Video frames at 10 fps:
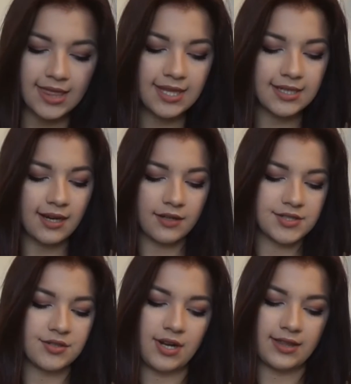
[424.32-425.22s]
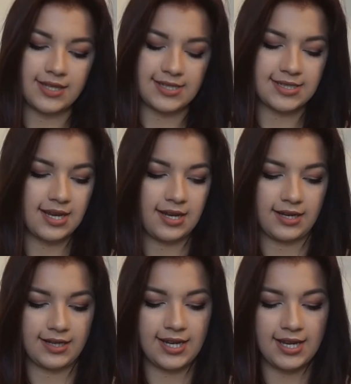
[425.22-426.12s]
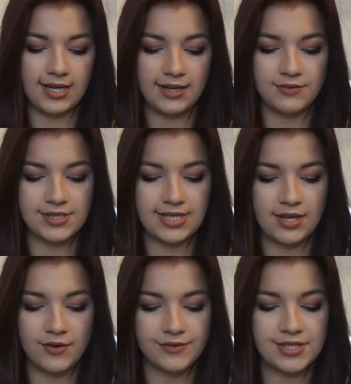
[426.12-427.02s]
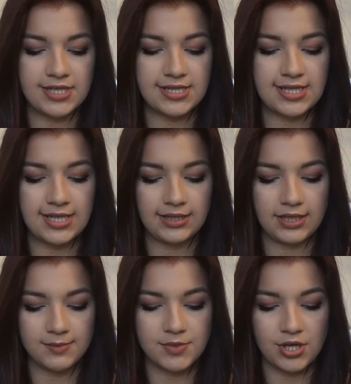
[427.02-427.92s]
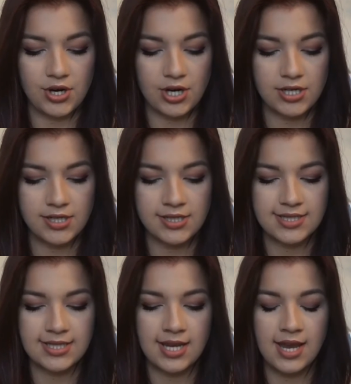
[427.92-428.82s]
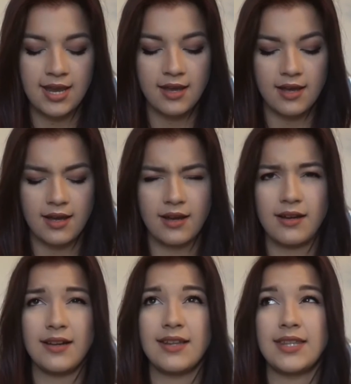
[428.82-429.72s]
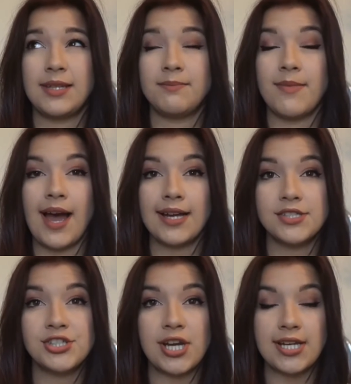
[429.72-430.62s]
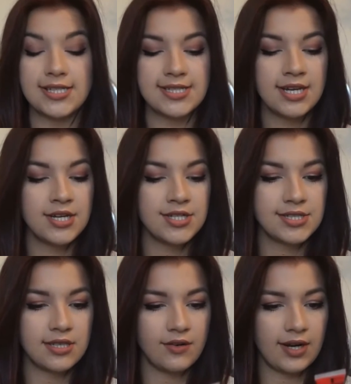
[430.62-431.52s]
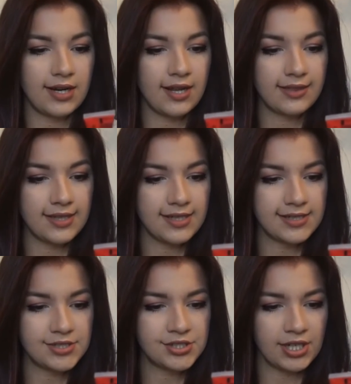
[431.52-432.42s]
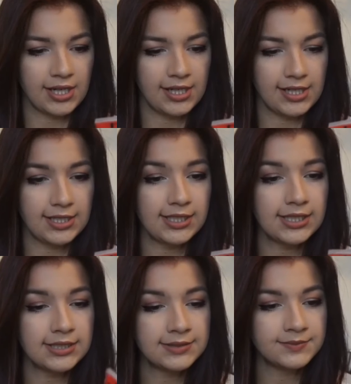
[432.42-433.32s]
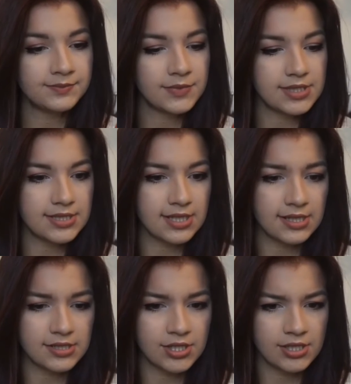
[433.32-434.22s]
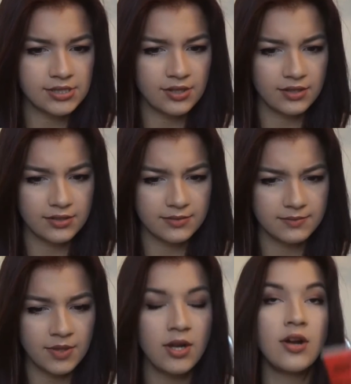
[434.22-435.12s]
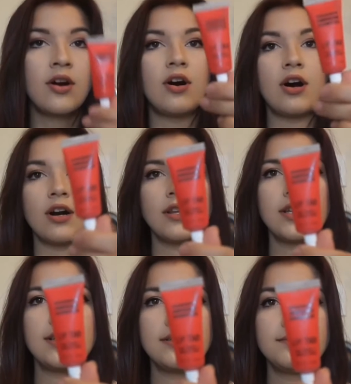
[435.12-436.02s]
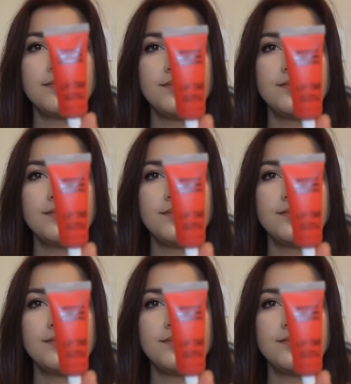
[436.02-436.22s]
then I also got this uh, kit it was the OCC lip tars uh, in the matte shades. So I got the shade, does it say the shade? It's on them. Um, Harlot,